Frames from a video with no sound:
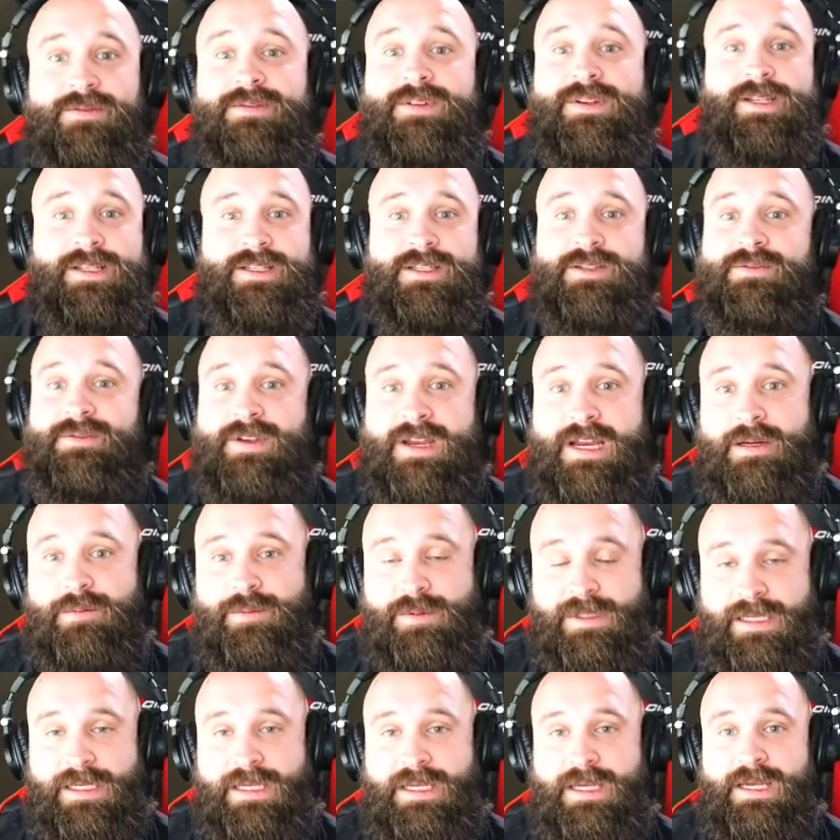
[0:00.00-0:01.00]
and his
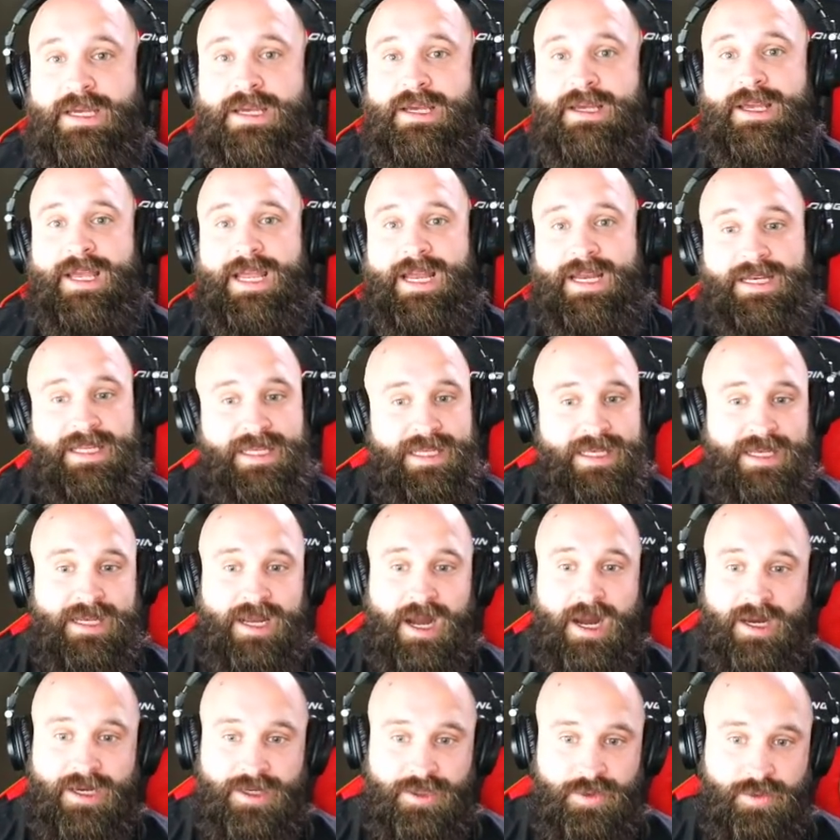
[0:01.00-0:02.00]
family, and he
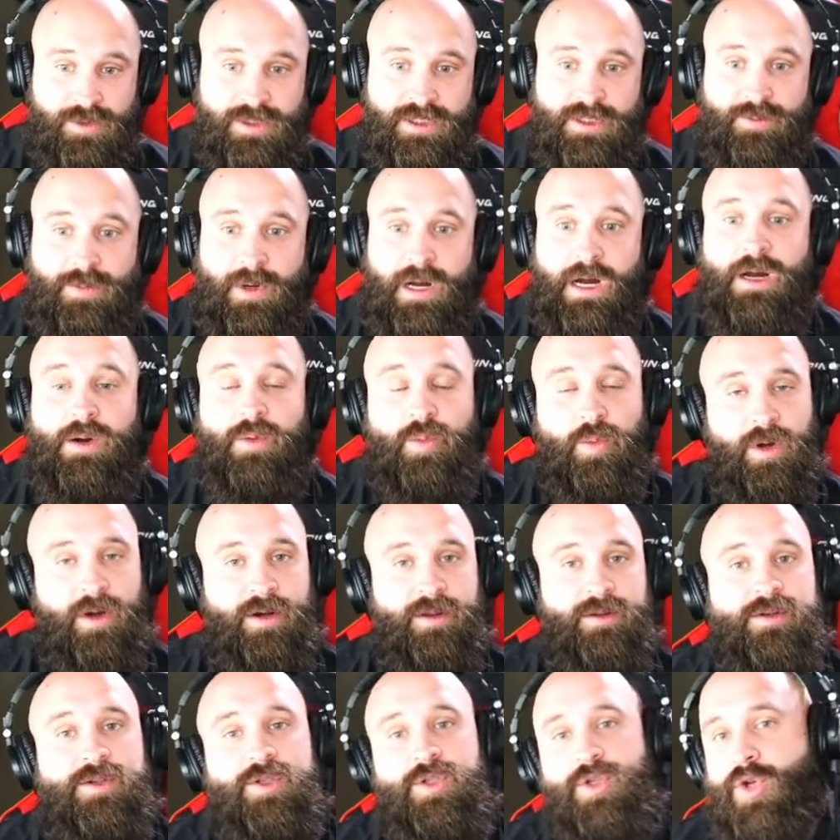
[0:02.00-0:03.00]
got into a spot
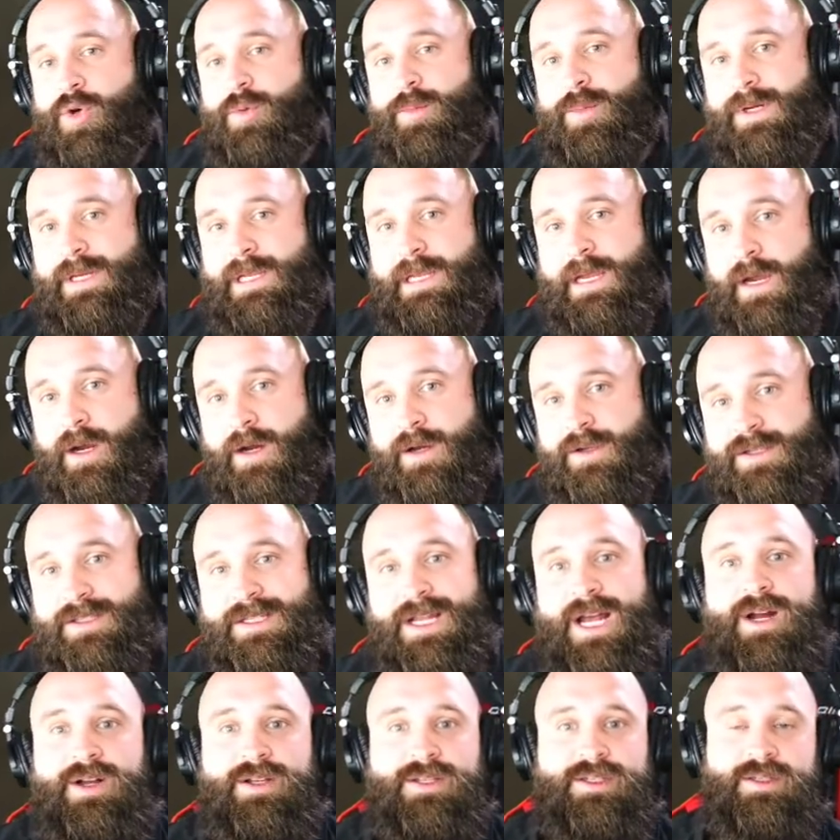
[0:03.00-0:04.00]
where there's nobody else.
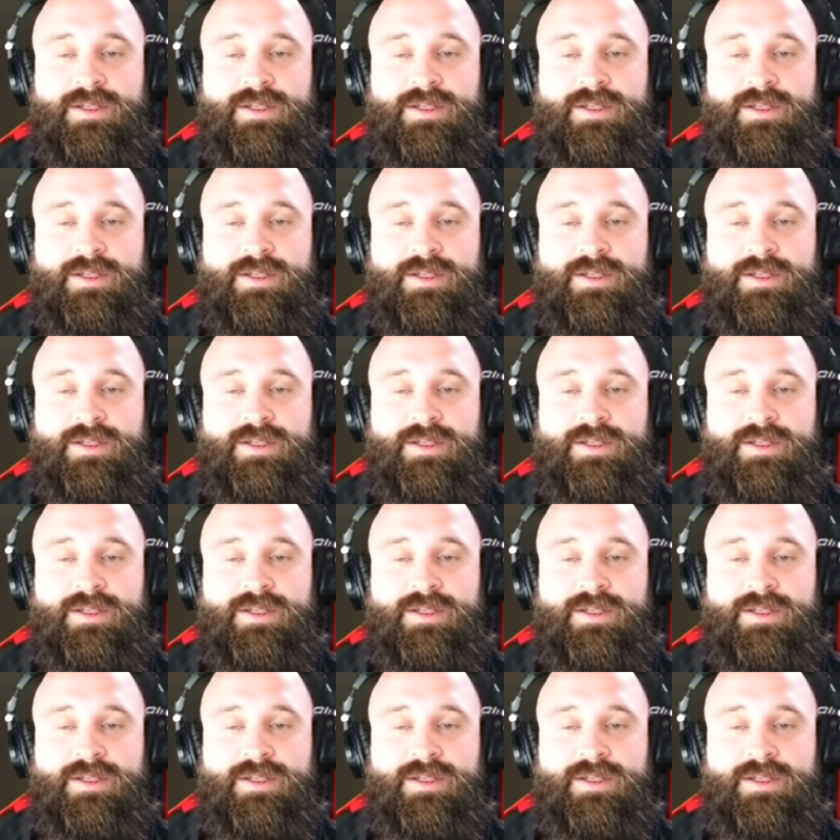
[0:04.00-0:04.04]
Now it's